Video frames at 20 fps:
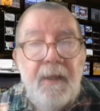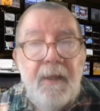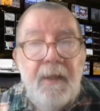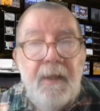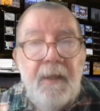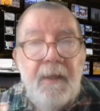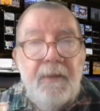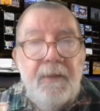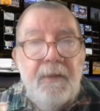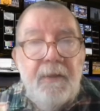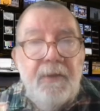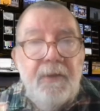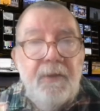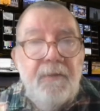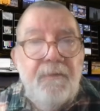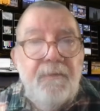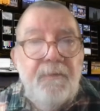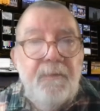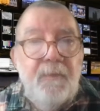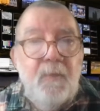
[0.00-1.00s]
And
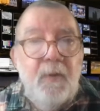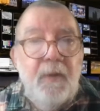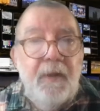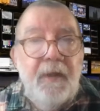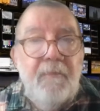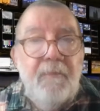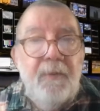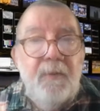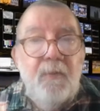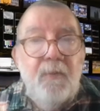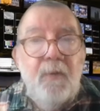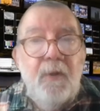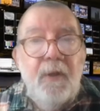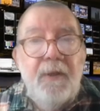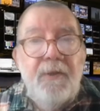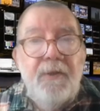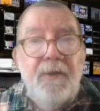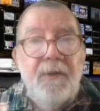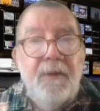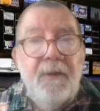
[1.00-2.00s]
just from what I've been
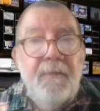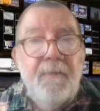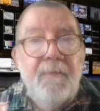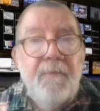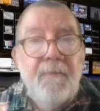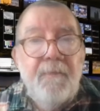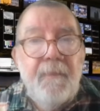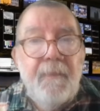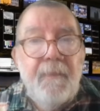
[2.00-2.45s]
watching,